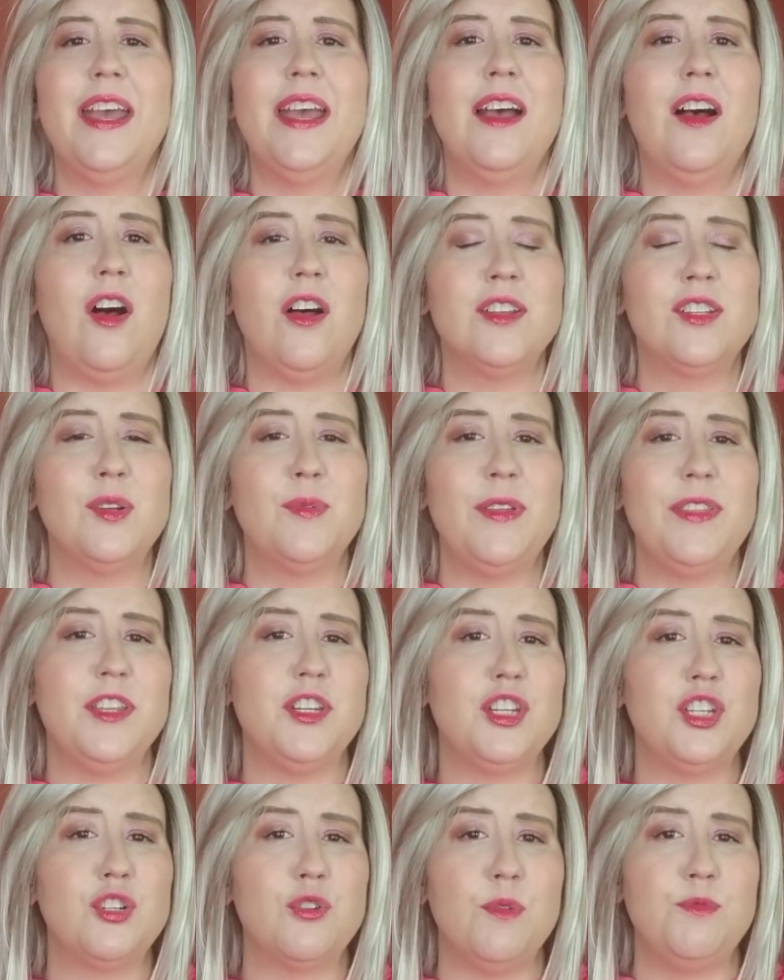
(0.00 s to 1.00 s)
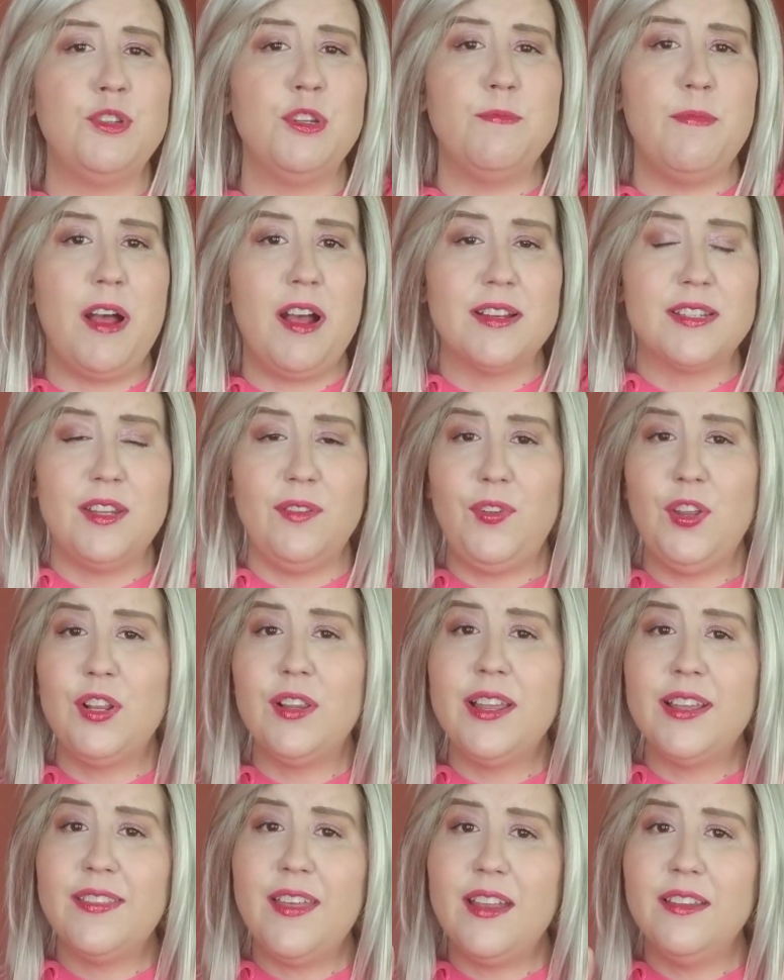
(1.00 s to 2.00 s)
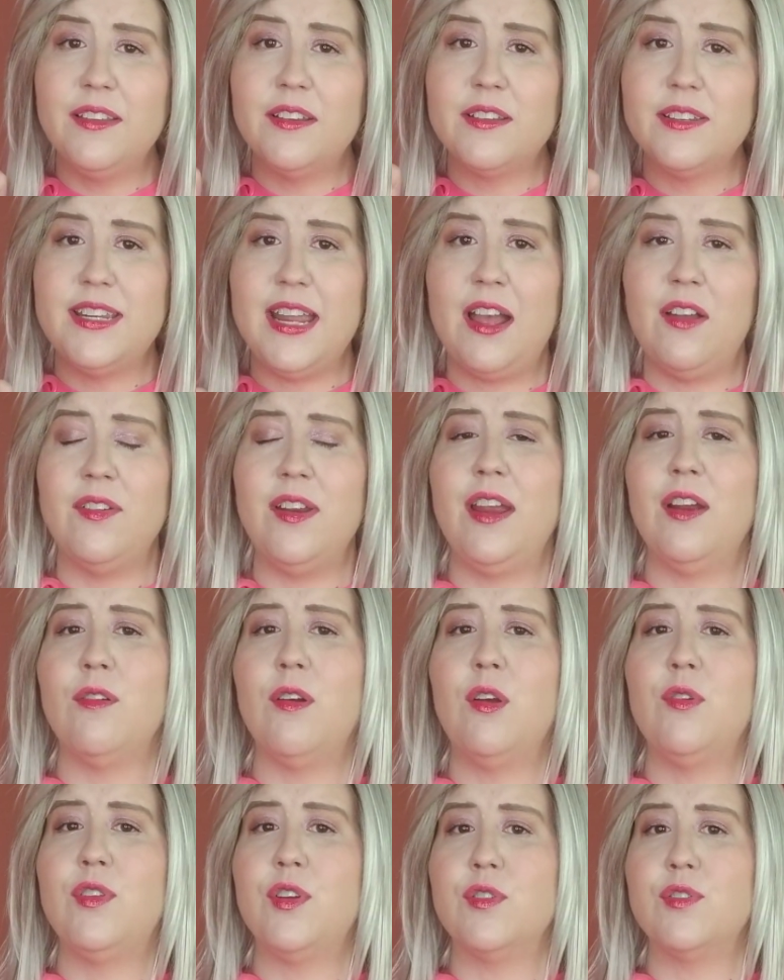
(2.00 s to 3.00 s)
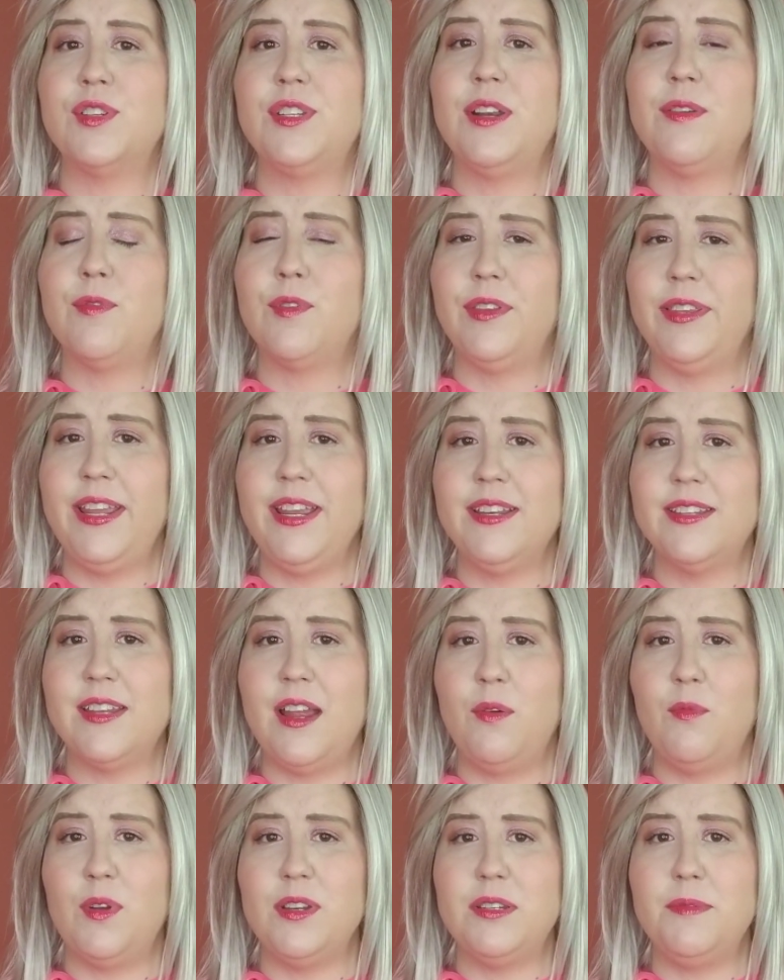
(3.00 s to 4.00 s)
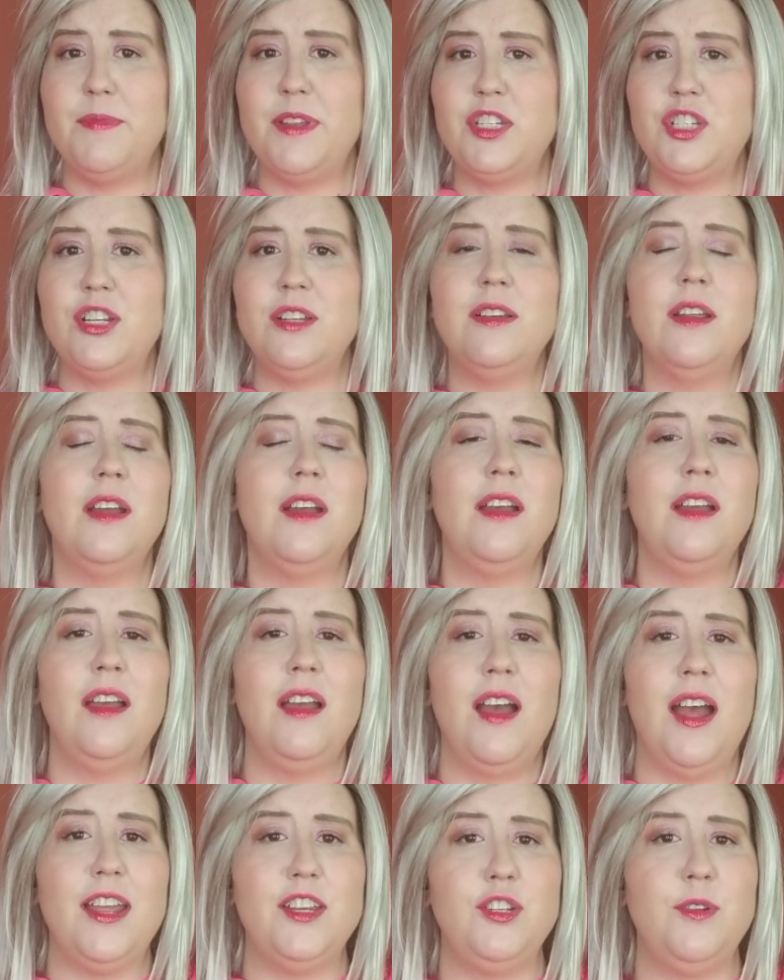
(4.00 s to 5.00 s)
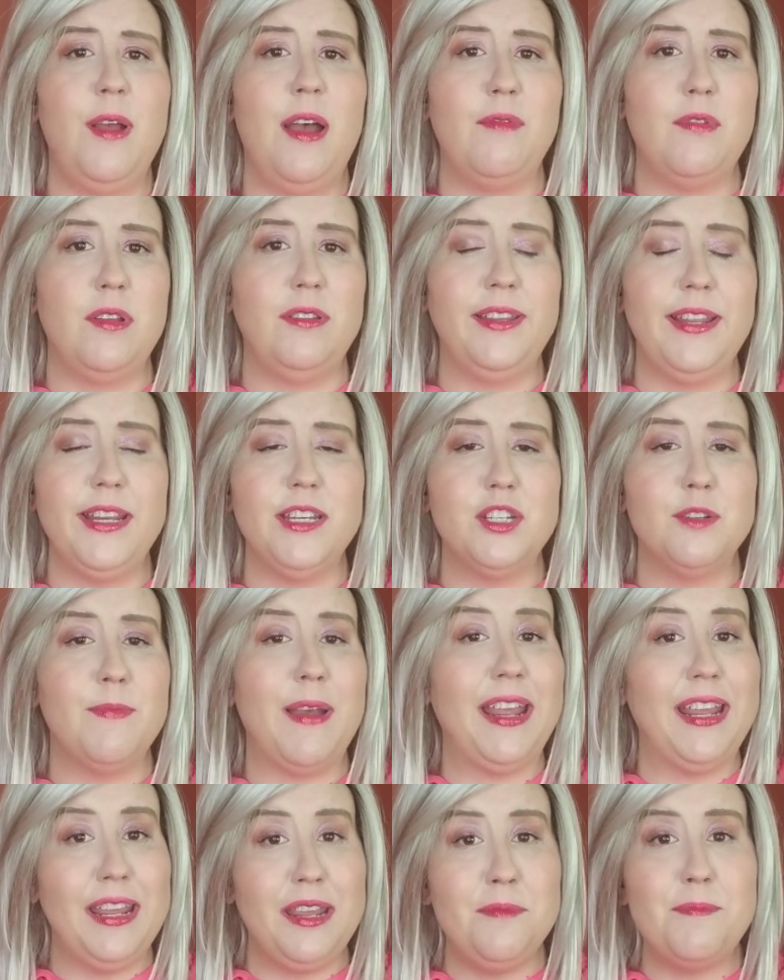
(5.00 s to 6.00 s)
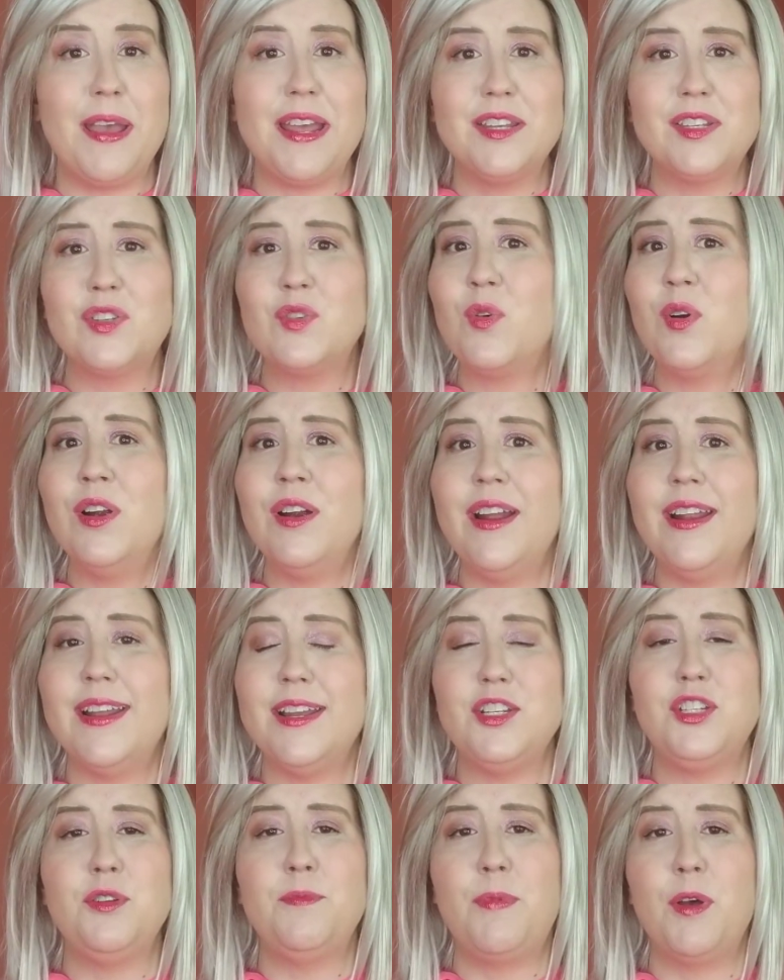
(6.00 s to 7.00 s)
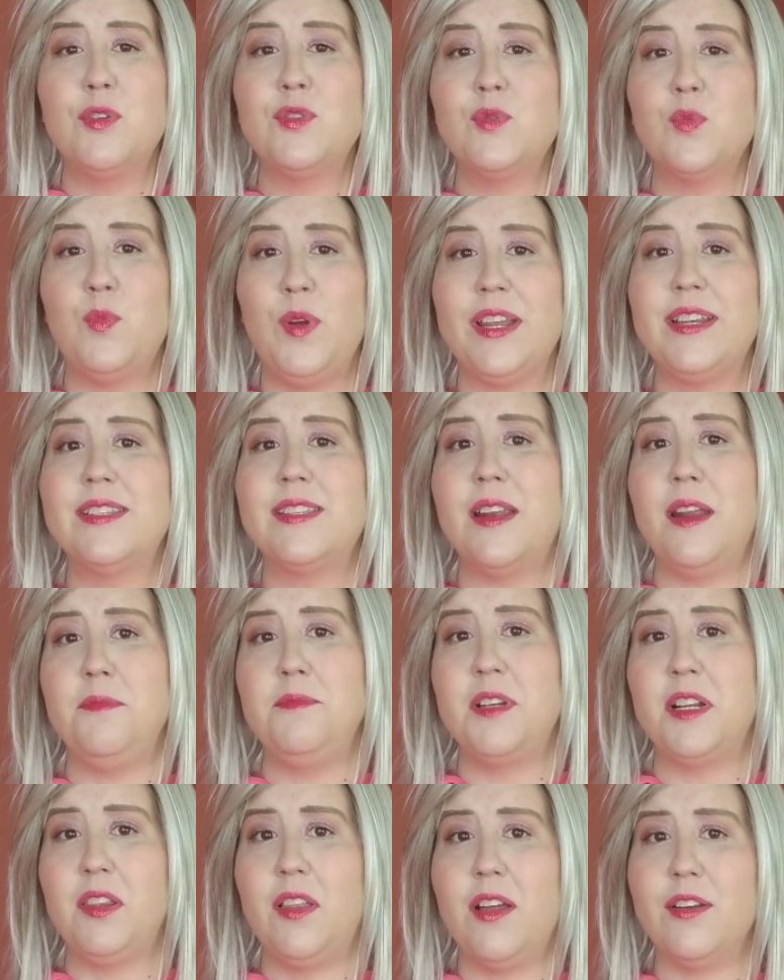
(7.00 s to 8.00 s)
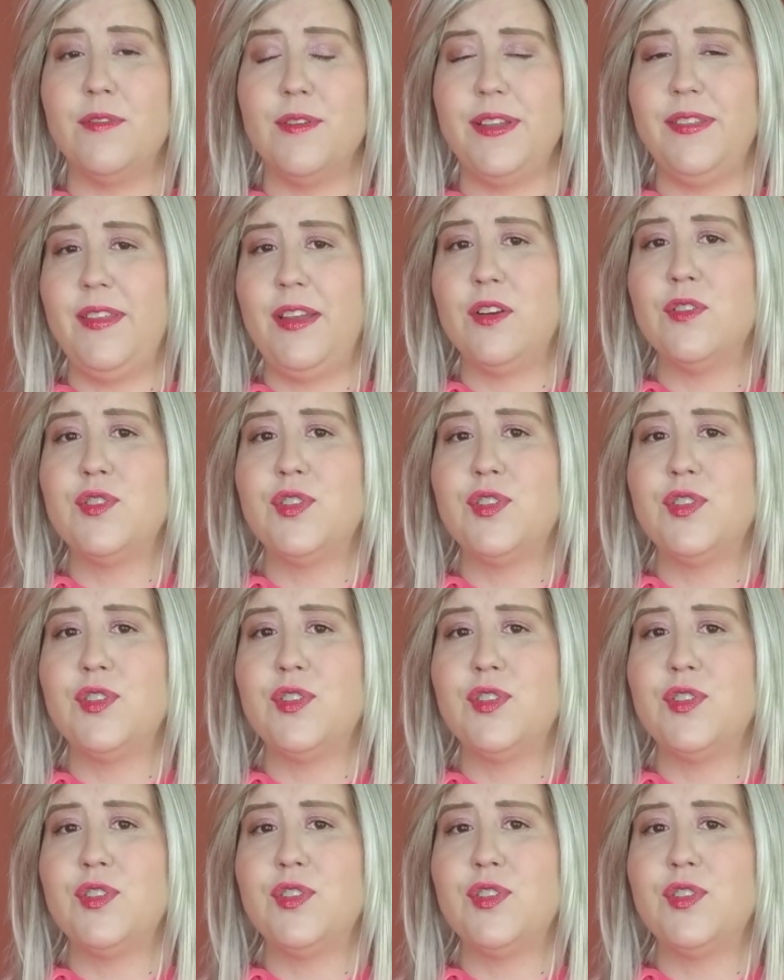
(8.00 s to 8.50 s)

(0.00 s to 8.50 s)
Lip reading: Also in the description box, if you click that little down arrow, there are several links I want to mention. I do have a link to my eBay store, and I do post wigs that I'm decluttering there.